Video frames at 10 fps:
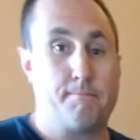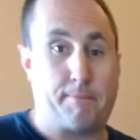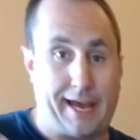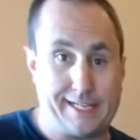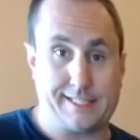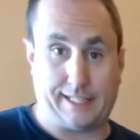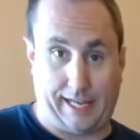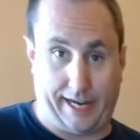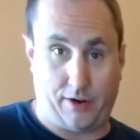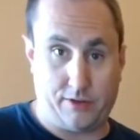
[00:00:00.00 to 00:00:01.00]
base
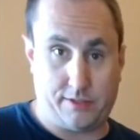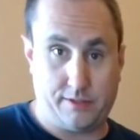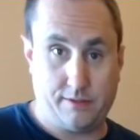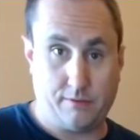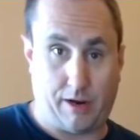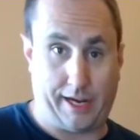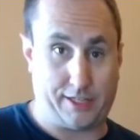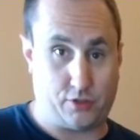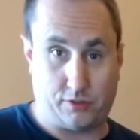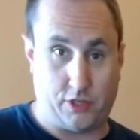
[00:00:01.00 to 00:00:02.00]
layers, right?
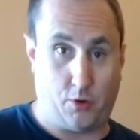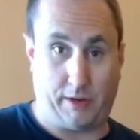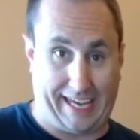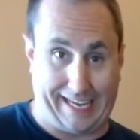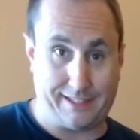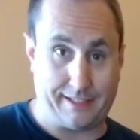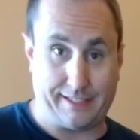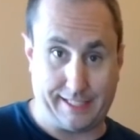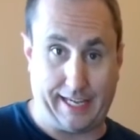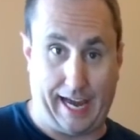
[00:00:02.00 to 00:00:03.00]
Because there's no heat in a
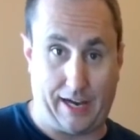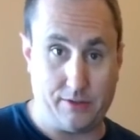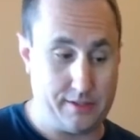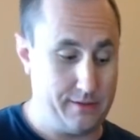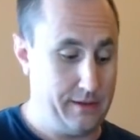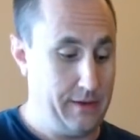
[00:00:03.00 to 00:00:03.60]
tea house,